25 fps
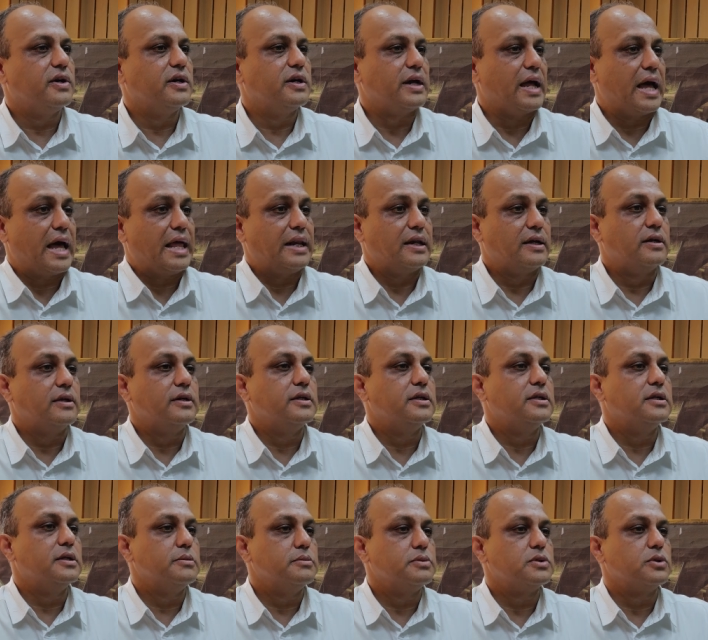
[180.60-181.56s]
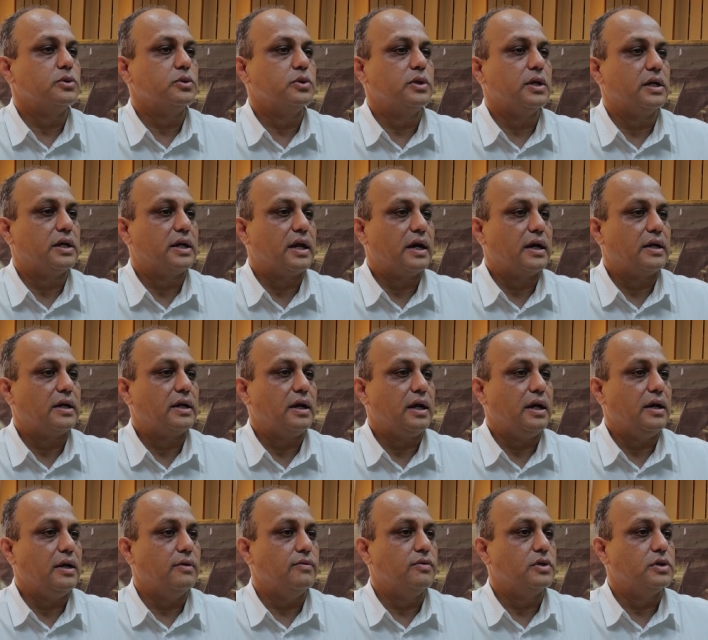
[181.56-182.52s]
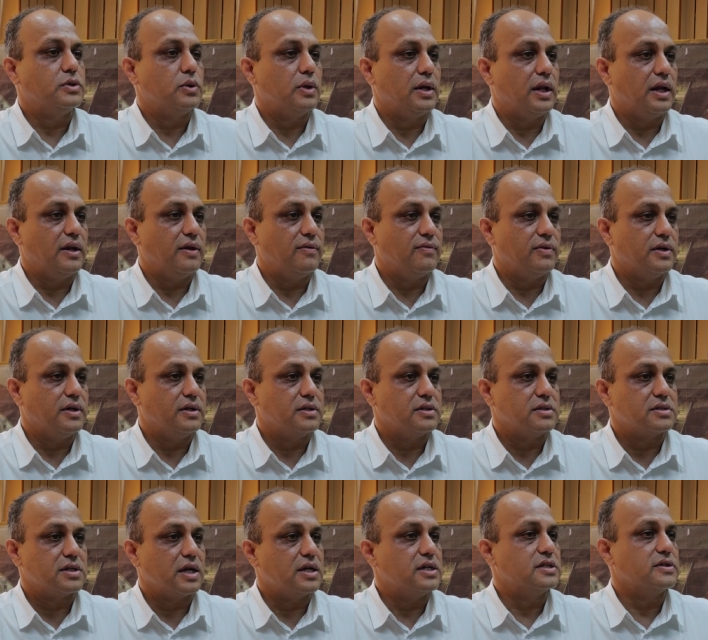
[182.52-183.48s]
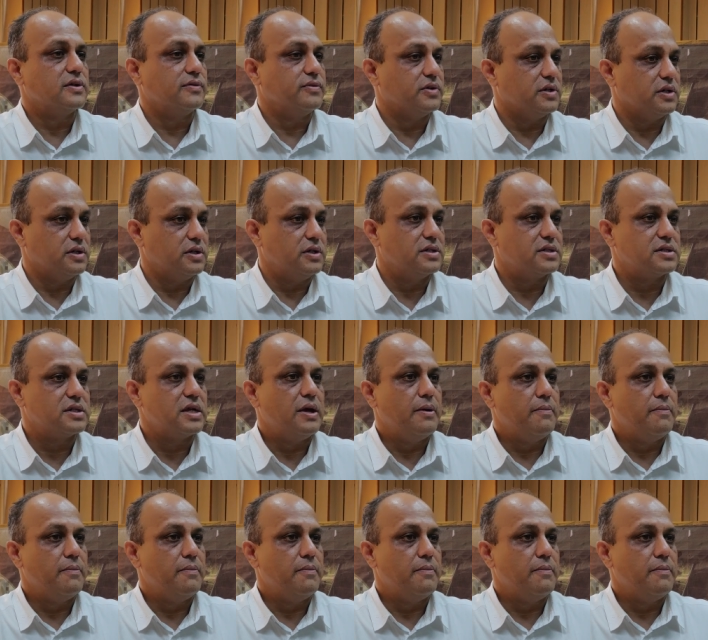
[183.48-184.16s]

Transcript: our algorithms to detect individual elephants, size of herds.